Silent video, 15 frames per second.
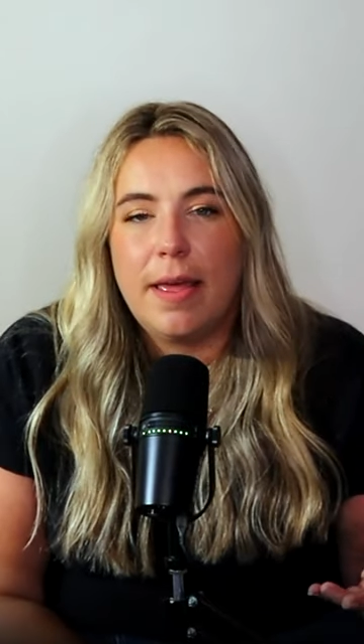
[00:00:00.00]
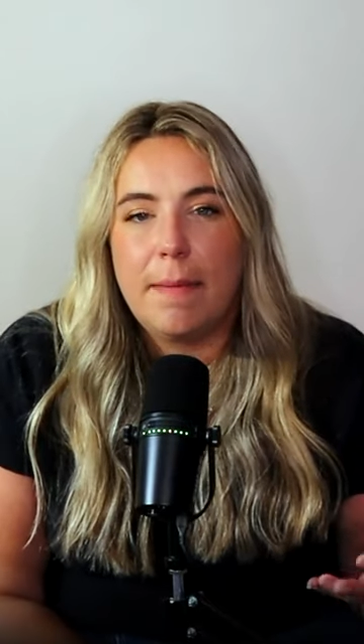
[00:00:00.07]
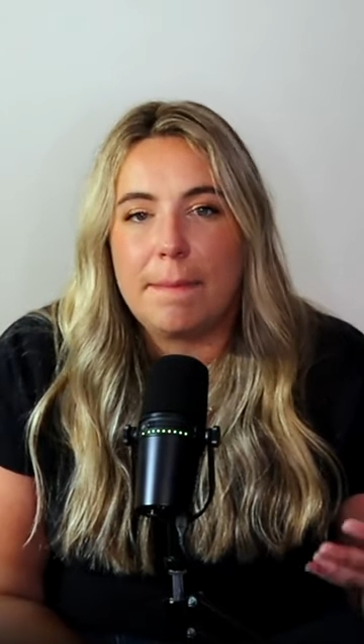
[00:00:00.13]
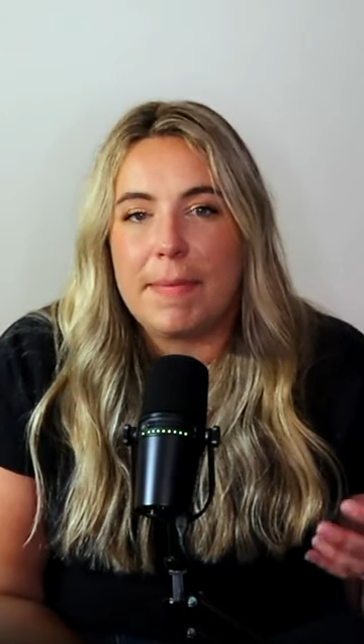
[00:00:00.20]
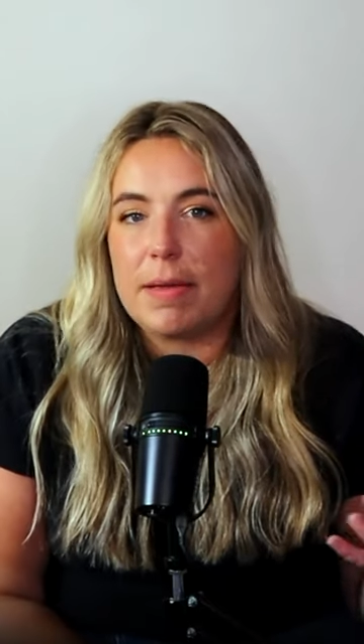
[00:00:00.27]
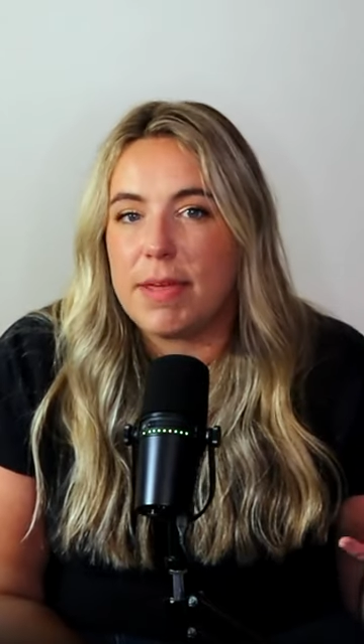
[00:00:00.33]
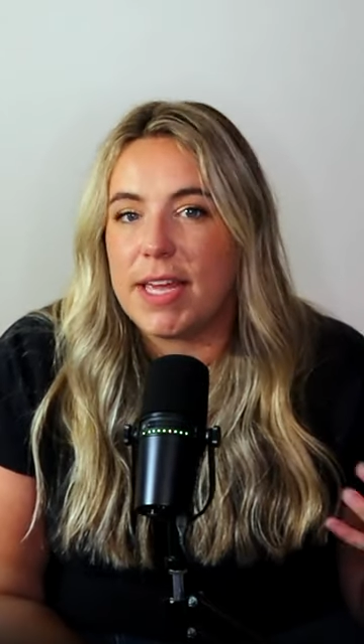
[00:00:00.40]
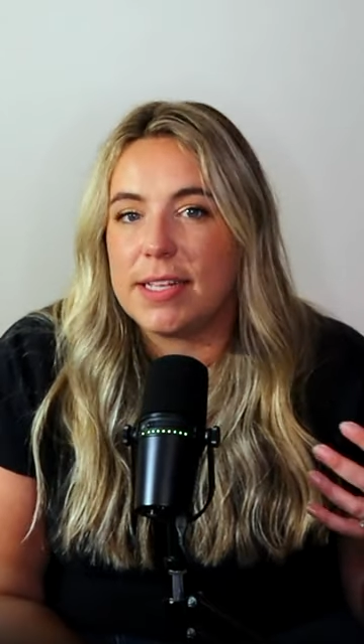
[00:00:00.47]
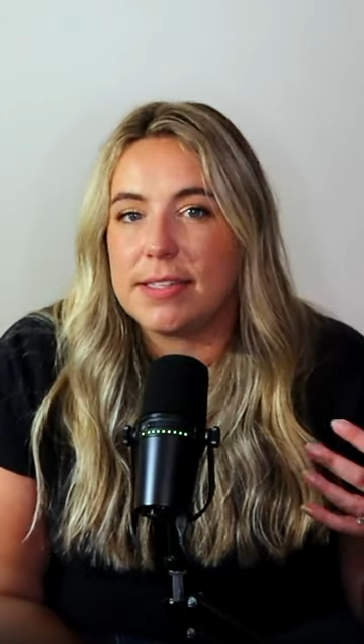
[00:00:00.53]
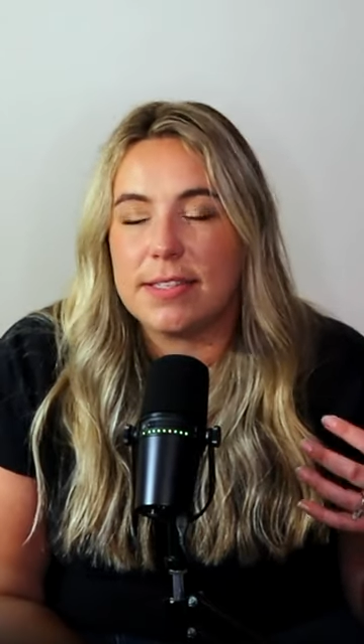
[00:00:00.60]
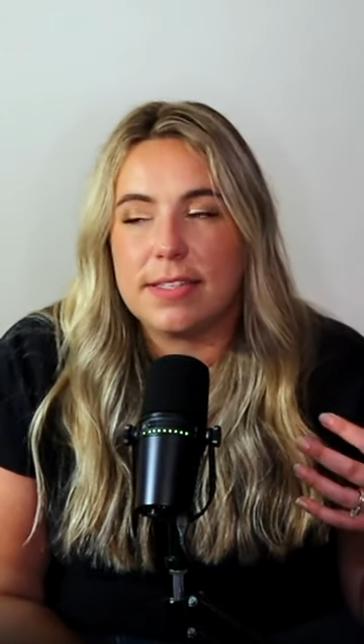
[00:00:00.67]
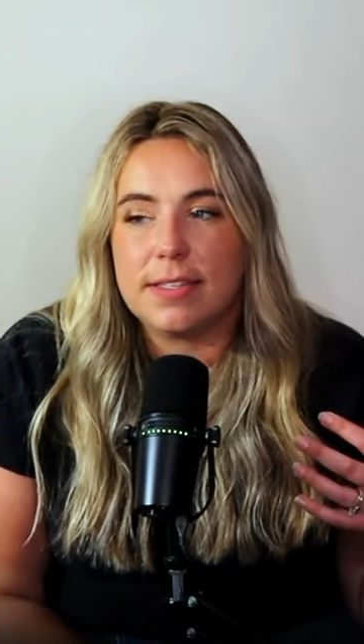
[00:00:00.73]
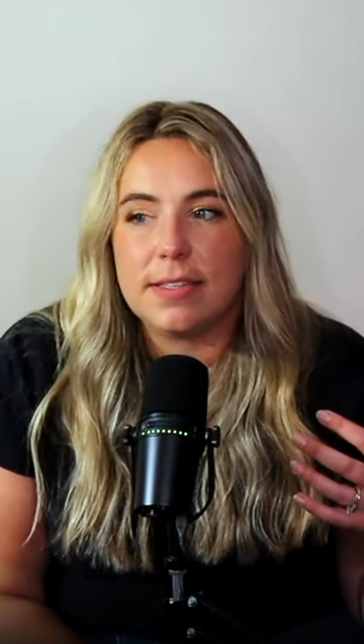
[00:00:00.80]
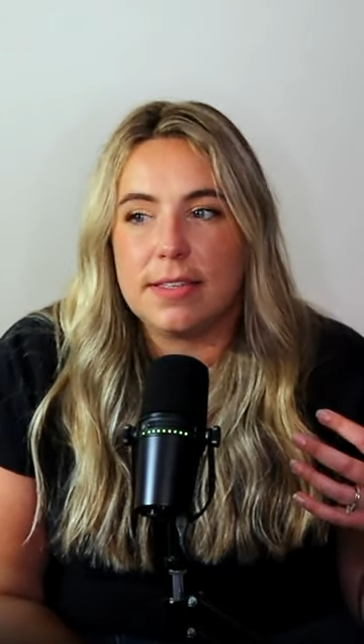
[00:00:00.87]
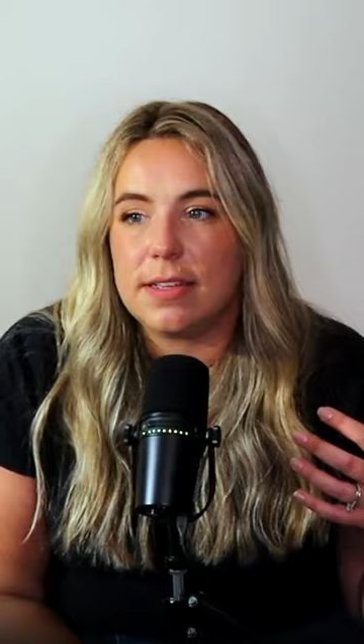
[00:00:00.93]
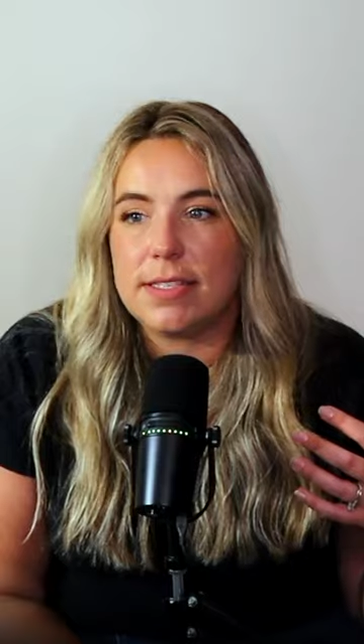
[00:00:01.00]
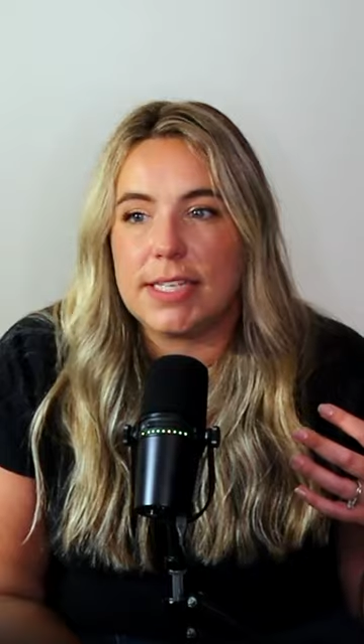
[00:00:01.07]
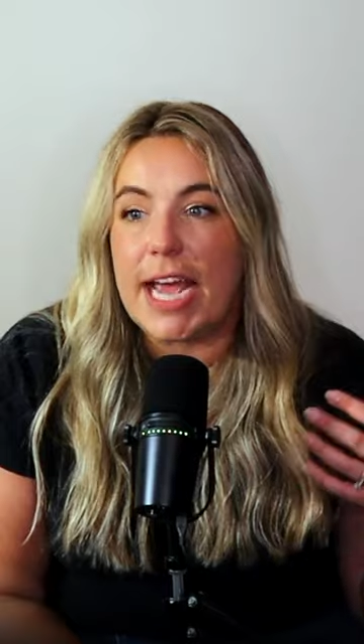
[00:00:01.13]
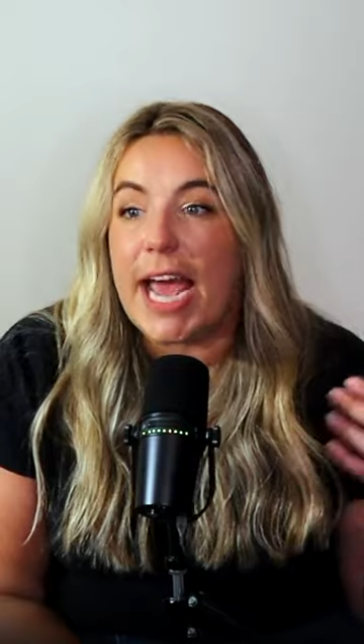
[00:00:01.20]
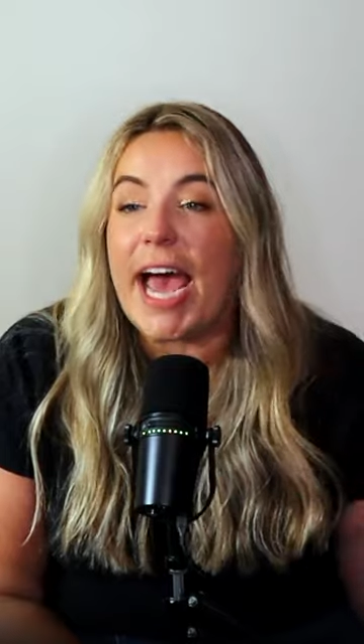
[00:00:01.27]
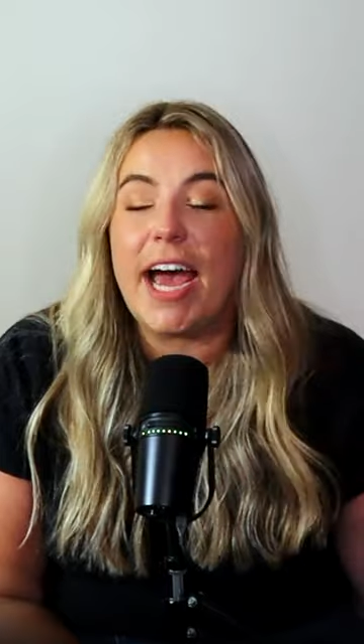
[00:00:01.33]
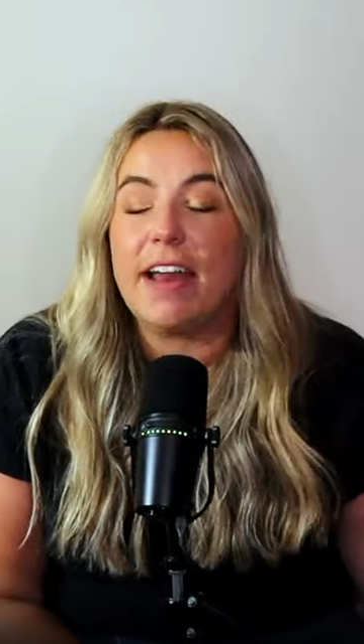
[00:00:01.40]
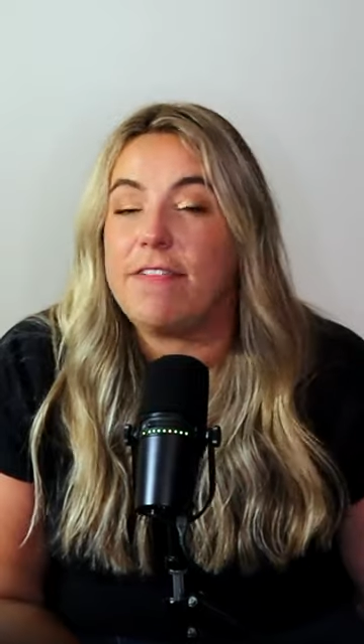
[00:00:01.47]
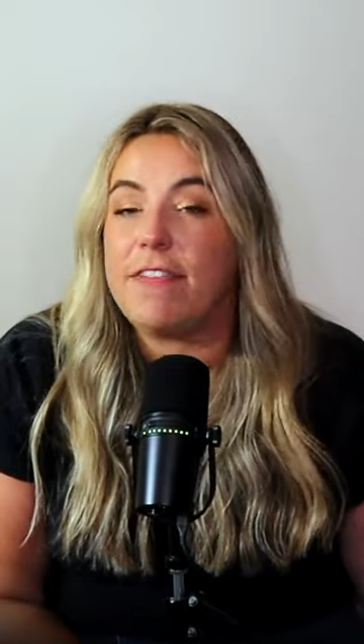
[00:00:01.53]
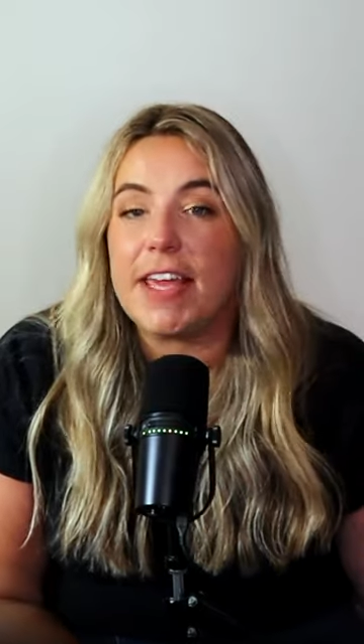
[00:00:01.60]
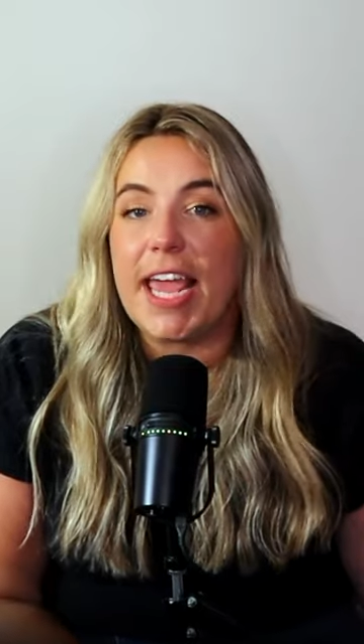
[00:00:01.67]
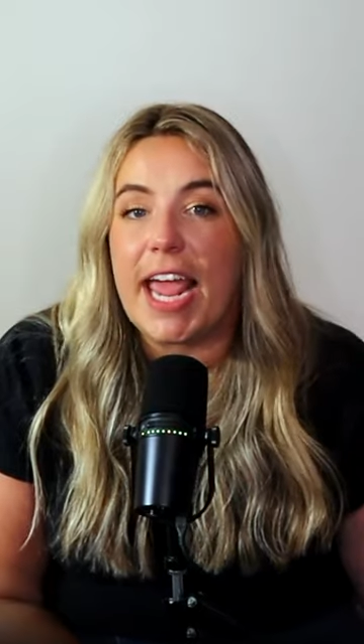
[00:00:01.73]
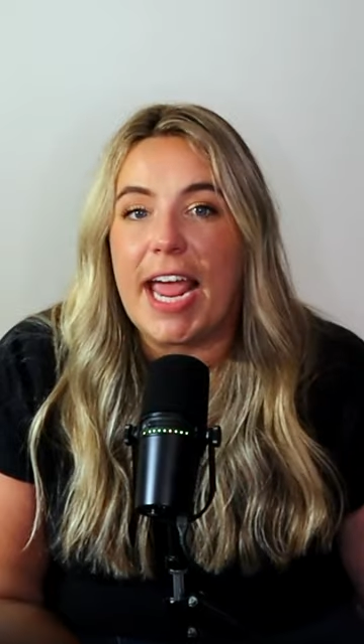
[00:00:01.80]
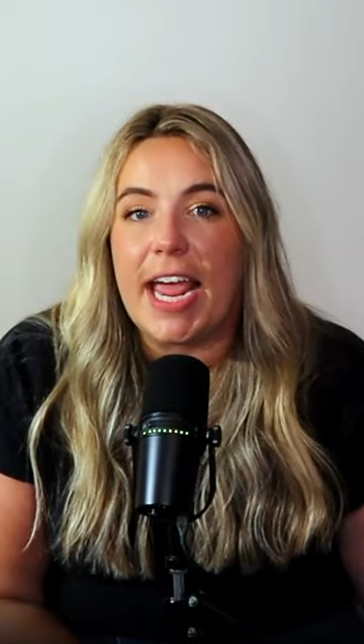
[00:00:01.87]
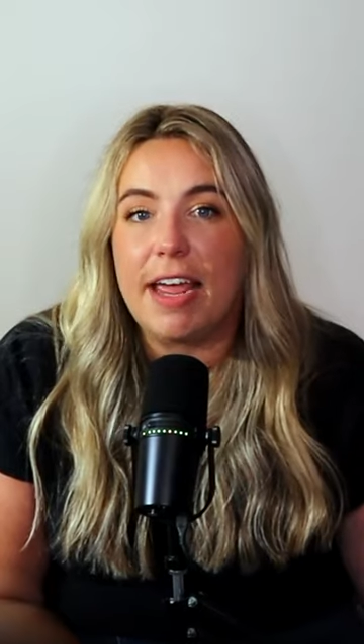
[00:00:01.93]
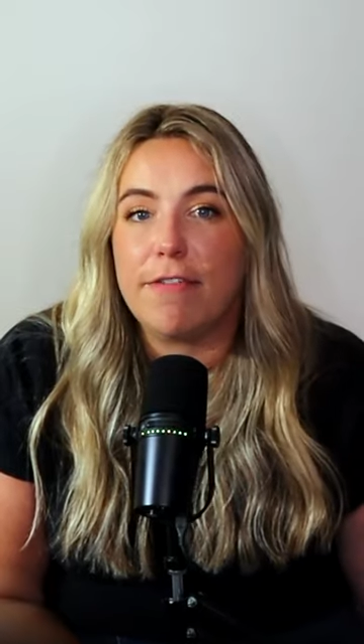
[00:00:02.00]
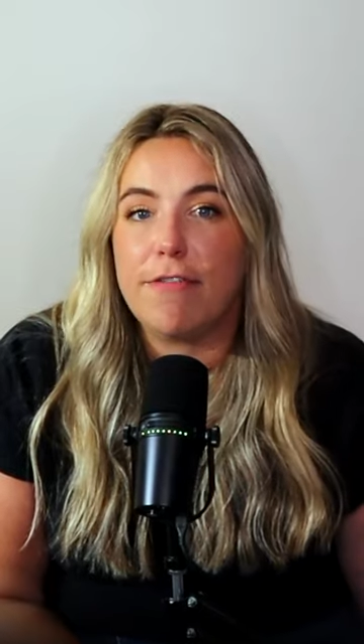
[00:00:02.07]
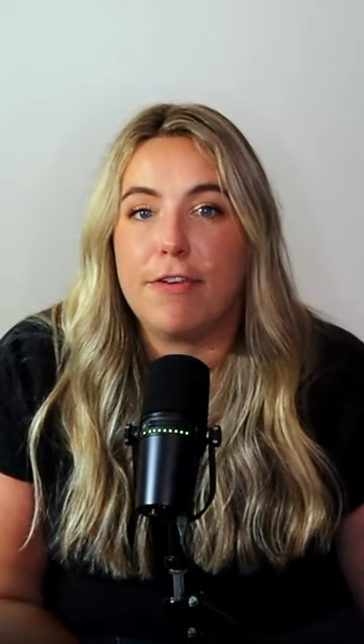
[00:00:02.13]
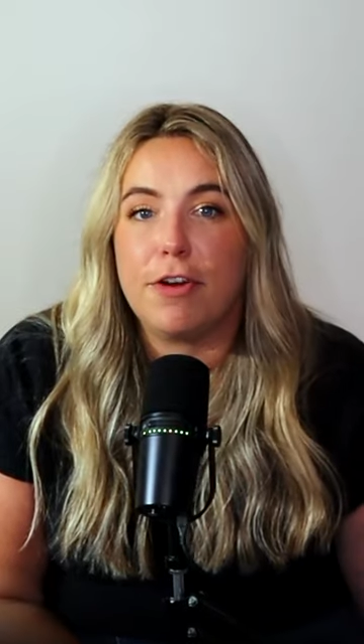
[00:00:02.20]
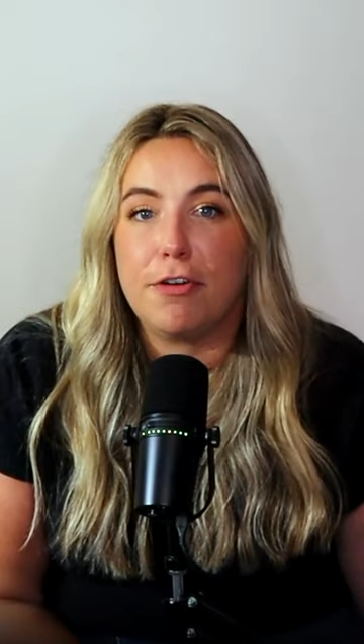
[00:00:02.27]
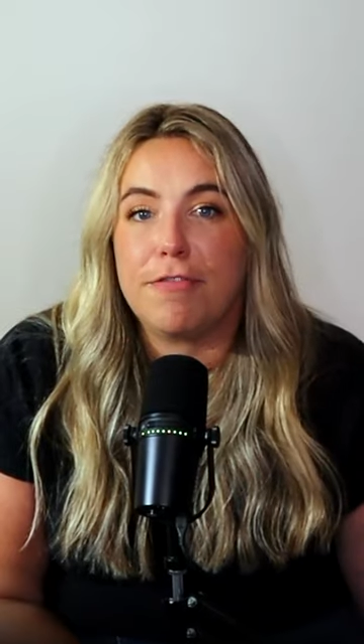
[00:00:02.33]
maybe it's to advocate for